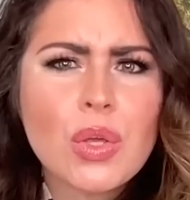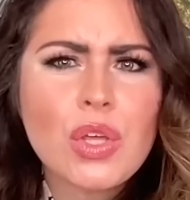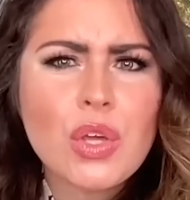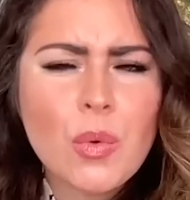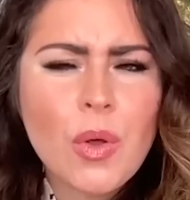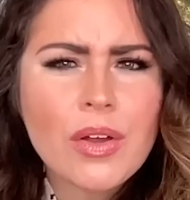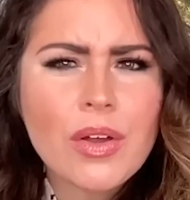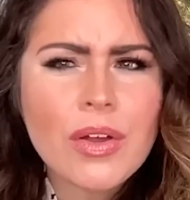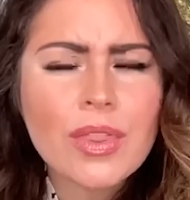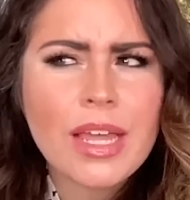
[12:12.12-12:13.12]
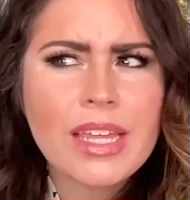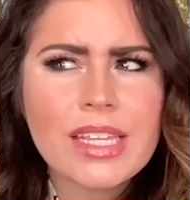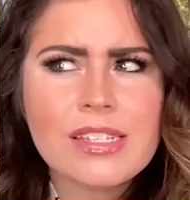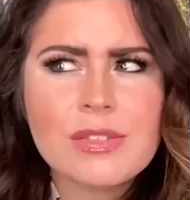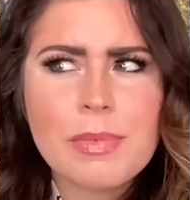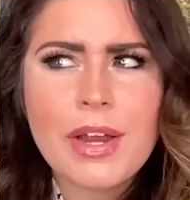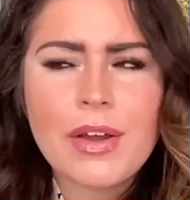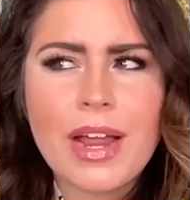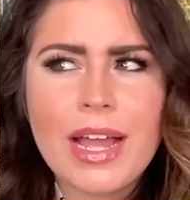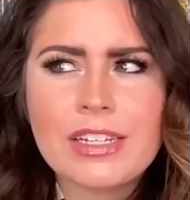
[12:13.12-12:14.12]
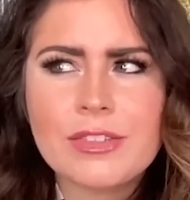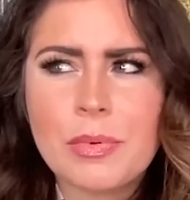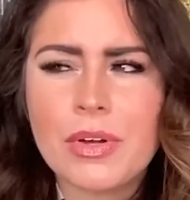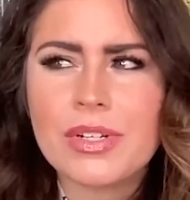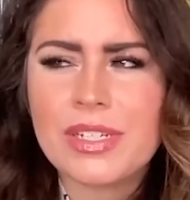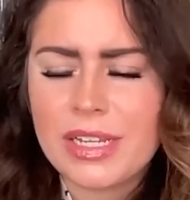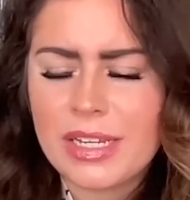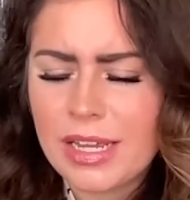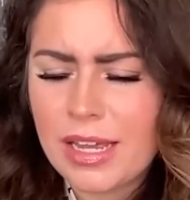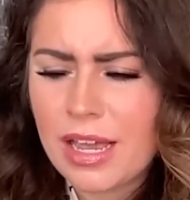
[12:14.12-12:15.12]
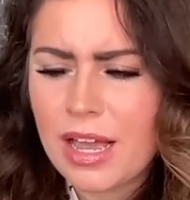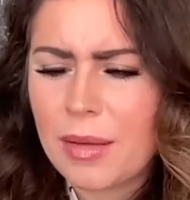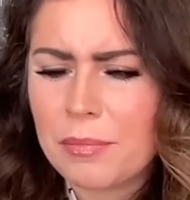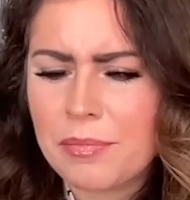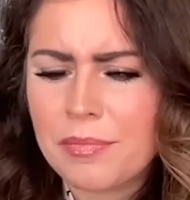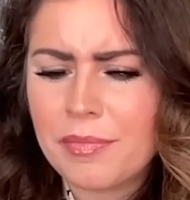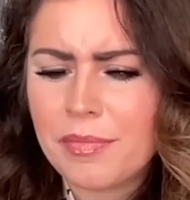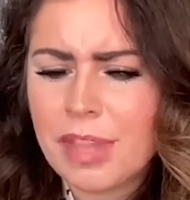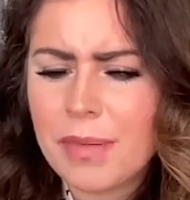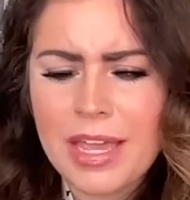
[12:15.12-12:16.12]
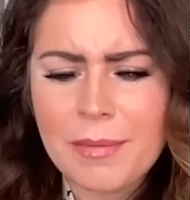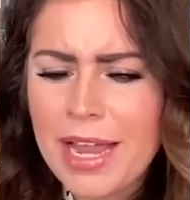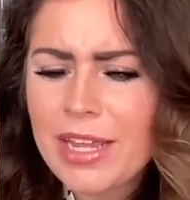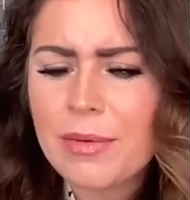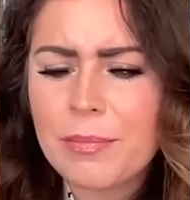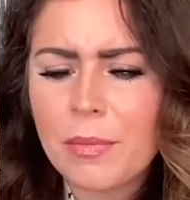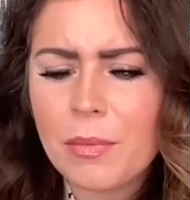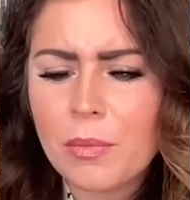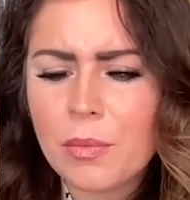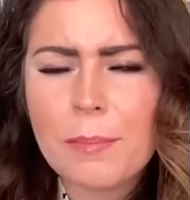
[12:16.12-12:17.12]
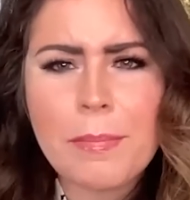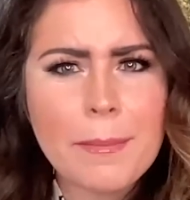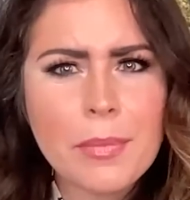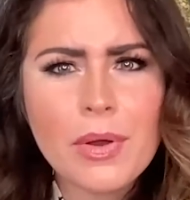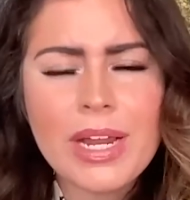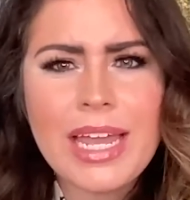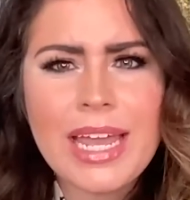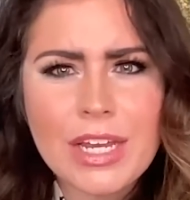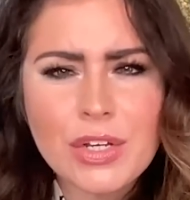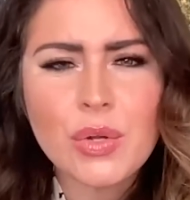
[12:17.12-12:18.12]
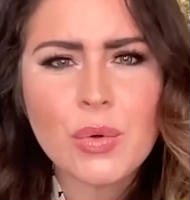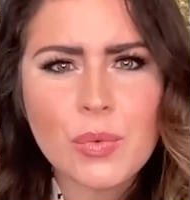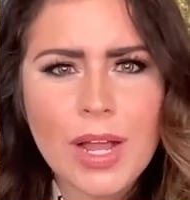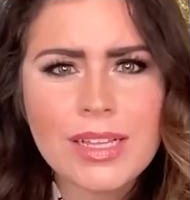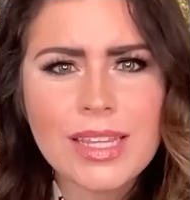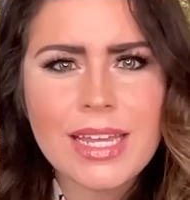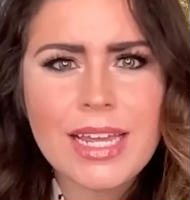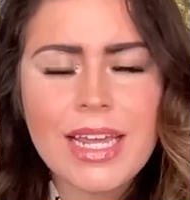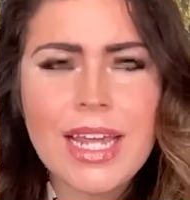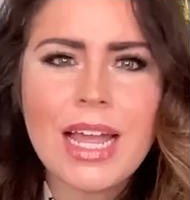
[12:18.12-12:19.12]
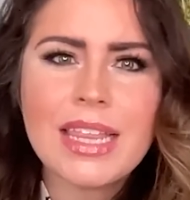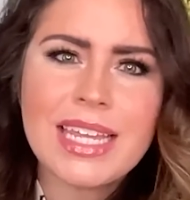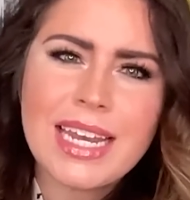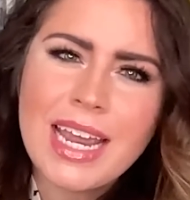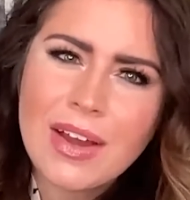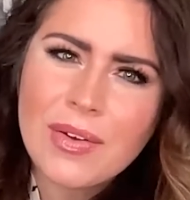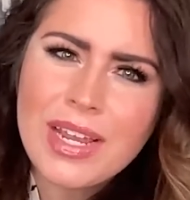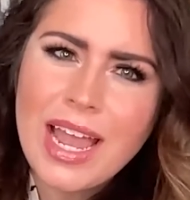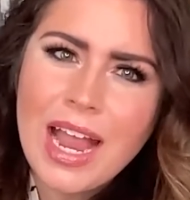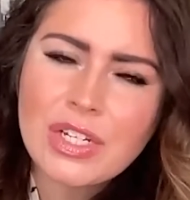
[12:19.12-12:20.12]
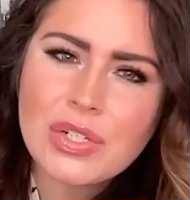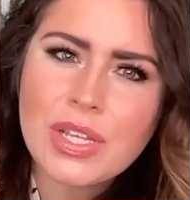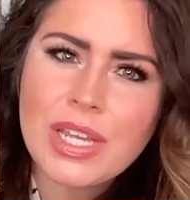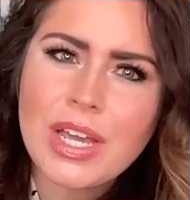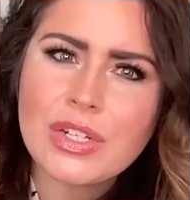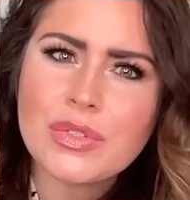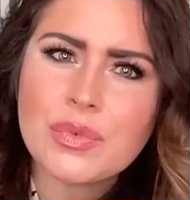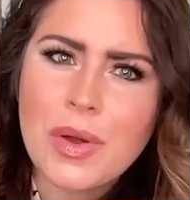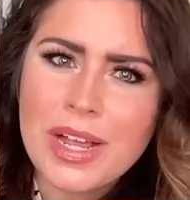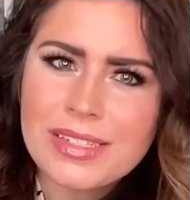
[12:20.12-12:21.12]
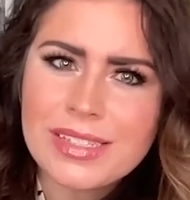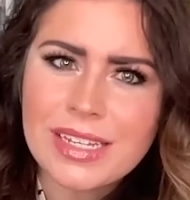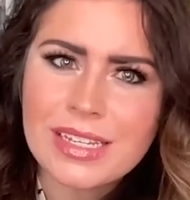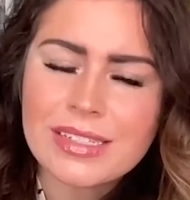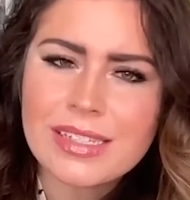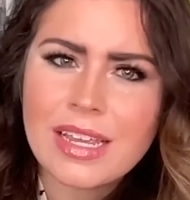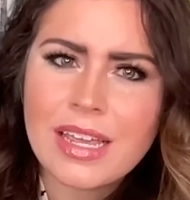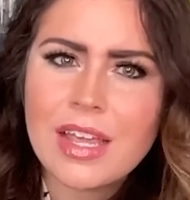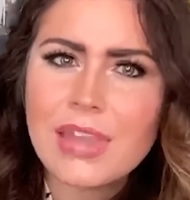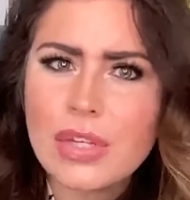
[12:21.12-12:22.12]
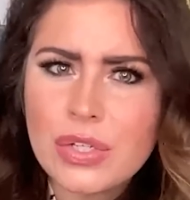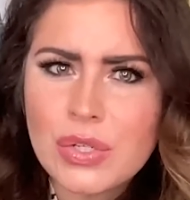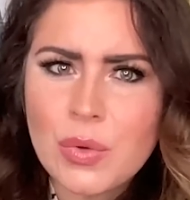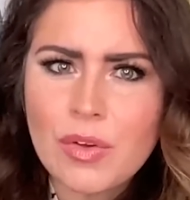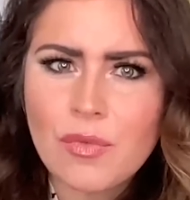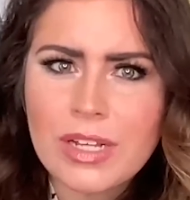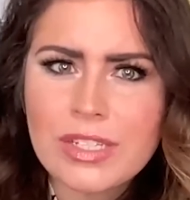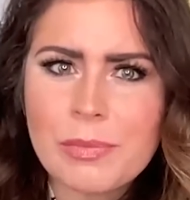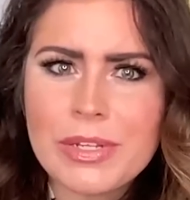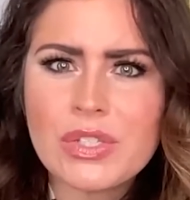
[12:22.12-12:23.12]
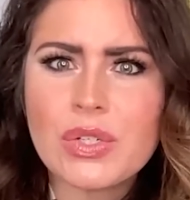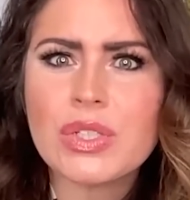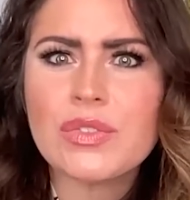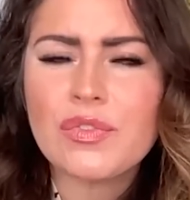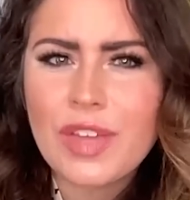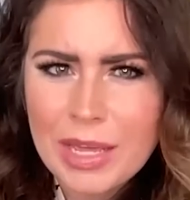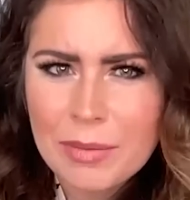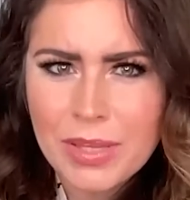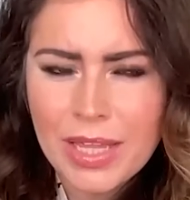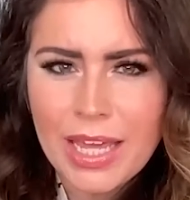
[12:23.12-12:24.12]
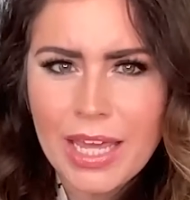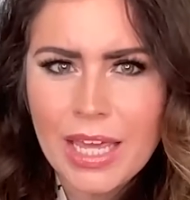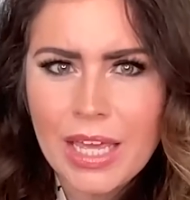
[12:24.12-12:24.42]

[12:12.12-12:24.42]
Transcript: You are like the spare expert. Am I remembering incorrectly that Harry actually addresses the Duke of Westminster's family